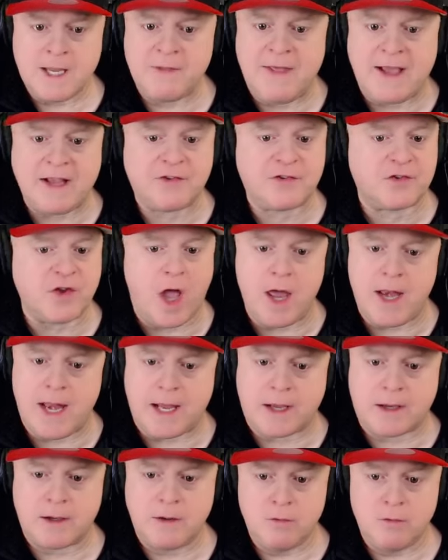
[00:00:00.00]
Okay, that's
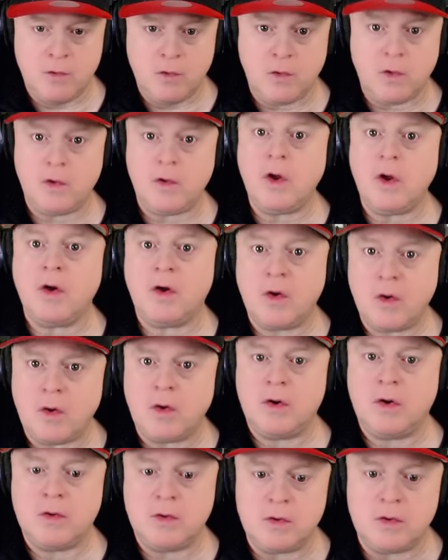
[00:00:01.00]
Sonic. Ooh,
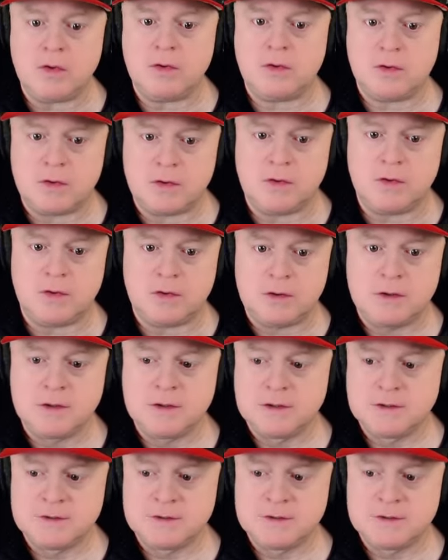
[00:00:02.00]
ooh, ooh, ooh.